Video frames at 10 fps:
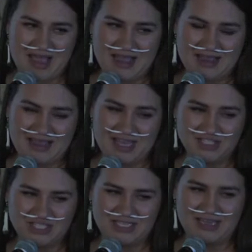I
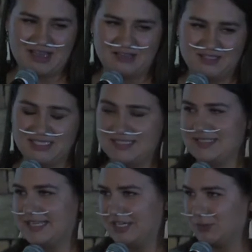actually had this
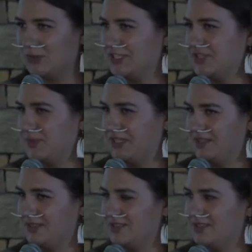terrible
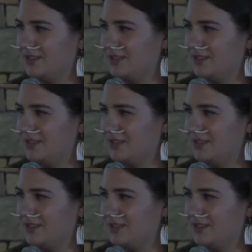experience